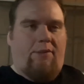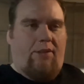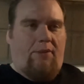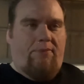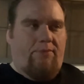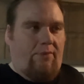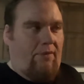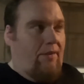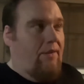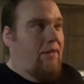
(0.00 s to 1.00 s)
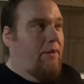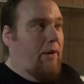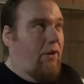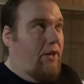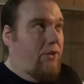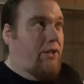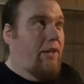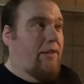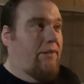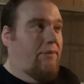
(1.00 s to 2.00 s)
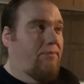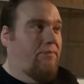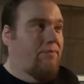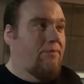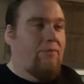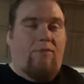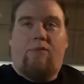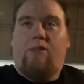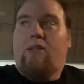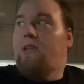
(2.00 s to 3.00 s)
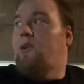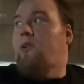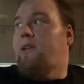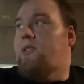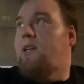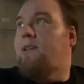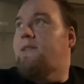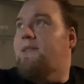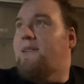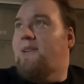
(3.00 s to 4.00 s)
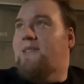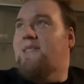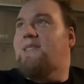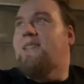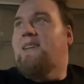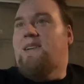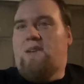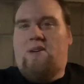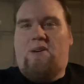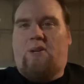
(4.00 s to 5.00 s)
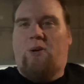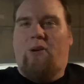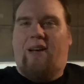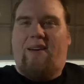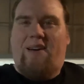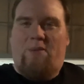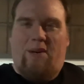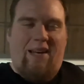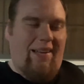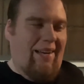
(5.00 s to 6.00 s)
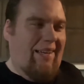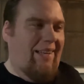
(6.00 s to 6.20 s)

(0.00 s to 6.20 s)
So, I'm out here chilling and literally chilling because it's cool out here, but I like it